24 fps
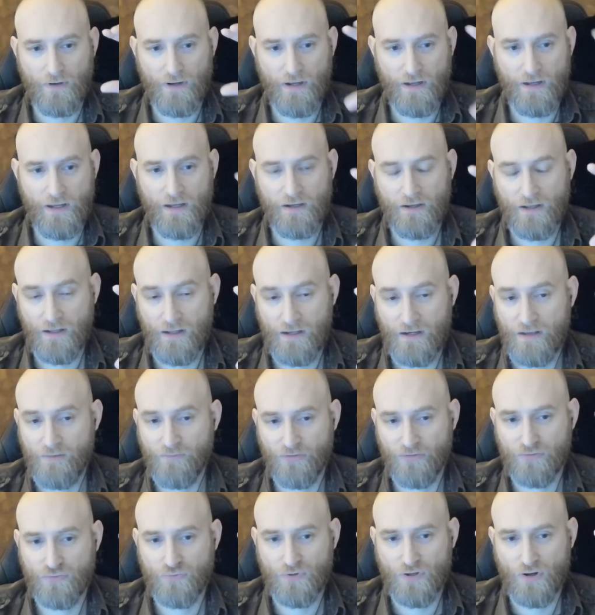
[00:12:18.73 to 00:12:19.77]
an
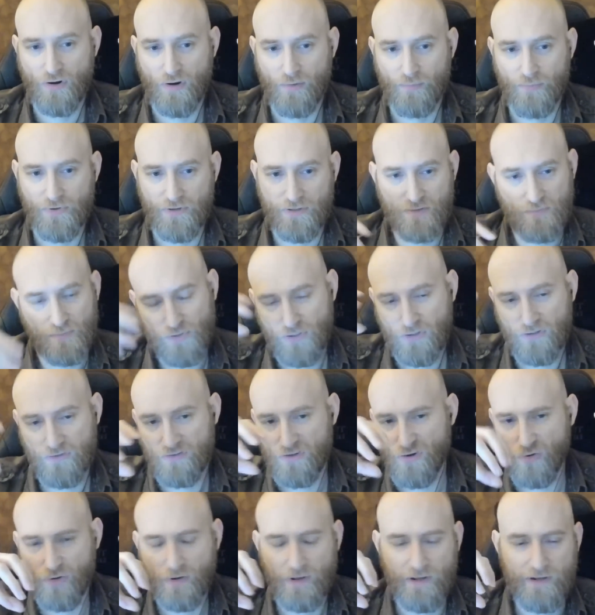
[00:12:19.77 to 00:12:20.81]
infantry company, because
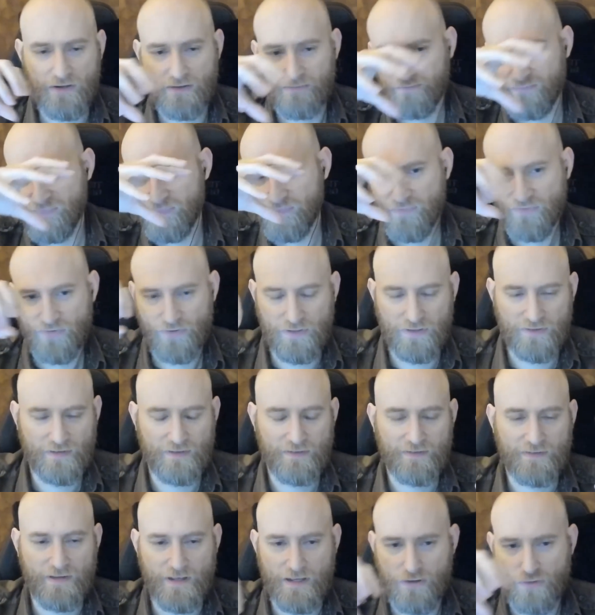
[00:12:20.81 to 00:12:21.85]
you only, for
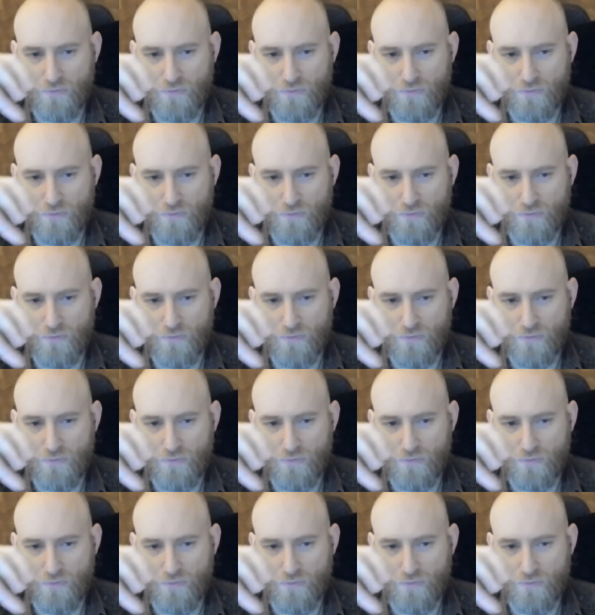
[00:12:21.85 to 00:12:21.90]
instance, say